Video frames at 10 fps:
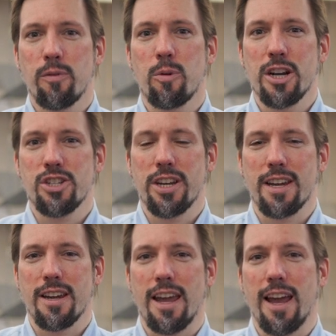for
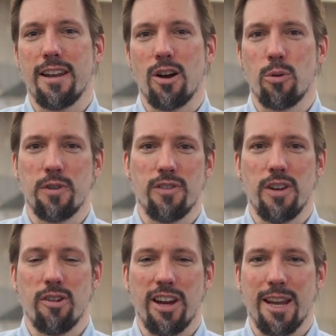watching and I hope to
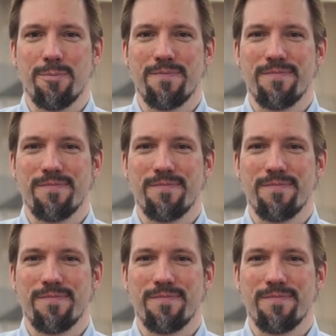see you again.